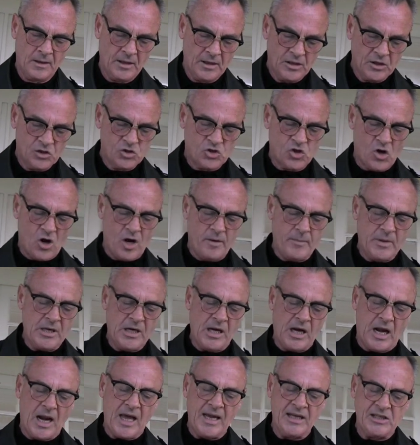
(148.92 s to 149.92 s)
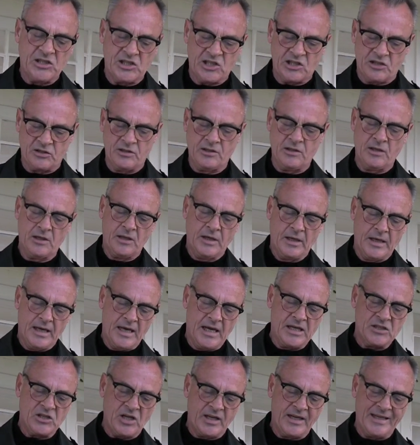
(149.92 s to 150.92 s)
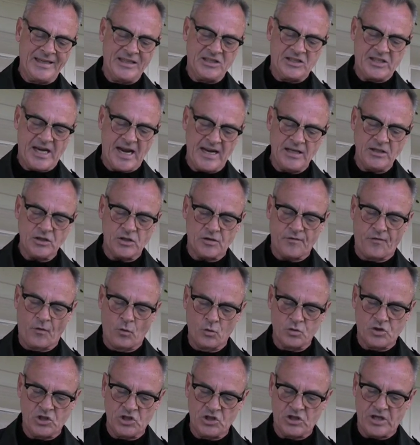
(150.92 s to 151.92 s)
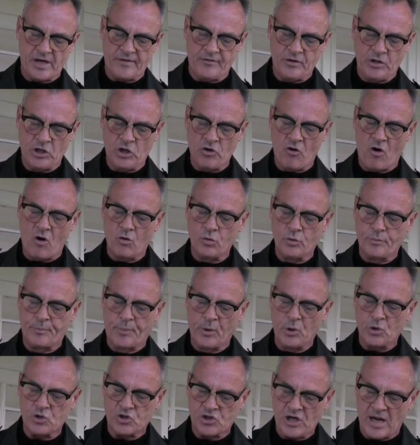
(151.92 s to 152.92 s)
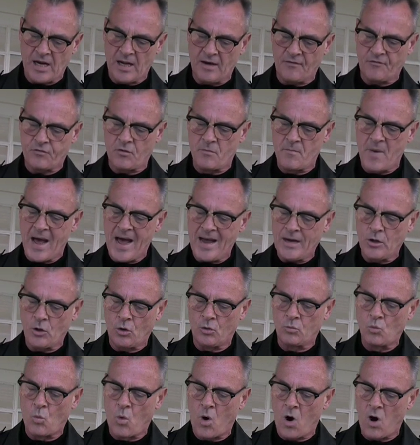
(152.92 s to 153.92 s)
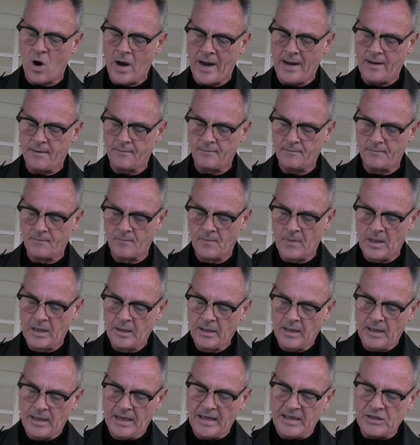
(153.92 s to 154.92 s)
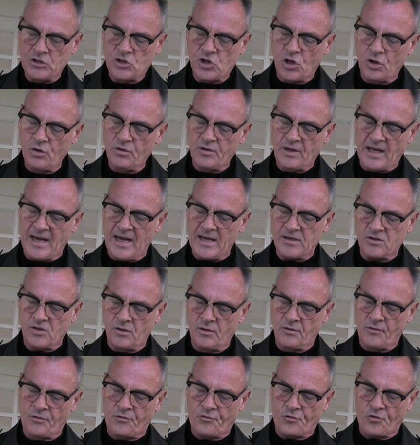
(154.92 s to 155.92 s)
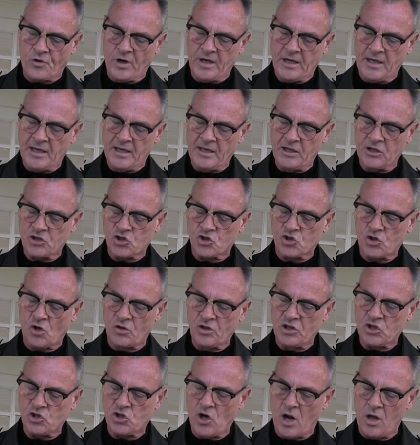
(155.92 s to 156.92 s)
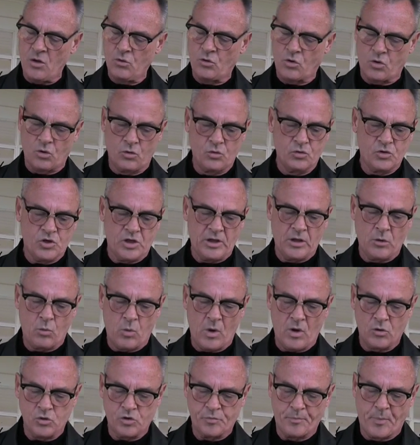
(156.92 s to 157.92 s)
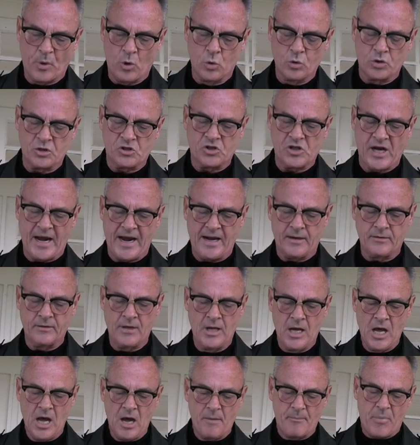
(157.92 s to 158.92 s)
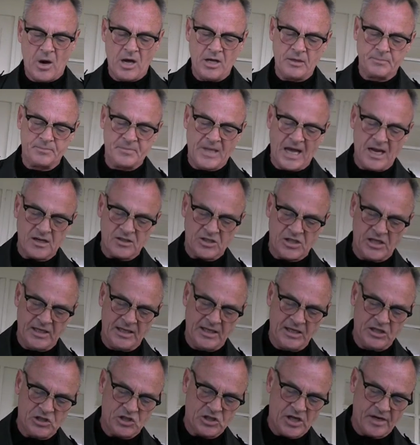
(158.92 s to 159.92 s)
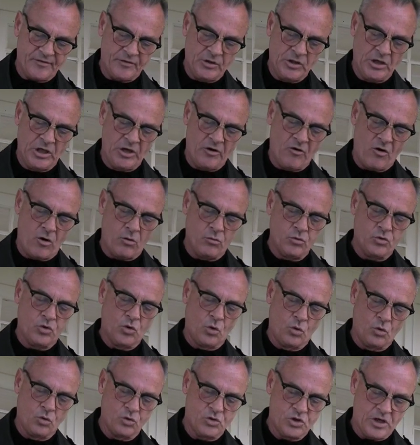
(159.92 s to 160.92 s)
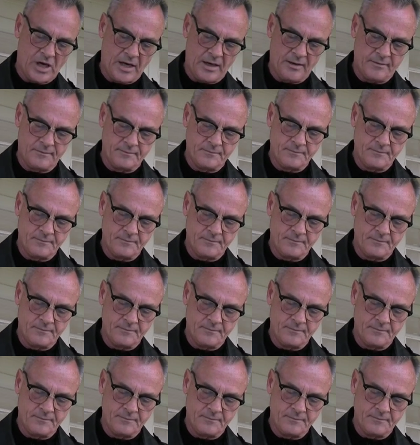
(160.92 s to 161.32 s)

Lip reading: Simon Clayton is an intense 47-year-old bookseller from Hay-on-Wye. In 2003, he astonished locals in the Welsh border town by abducting his 7-year-old daughter,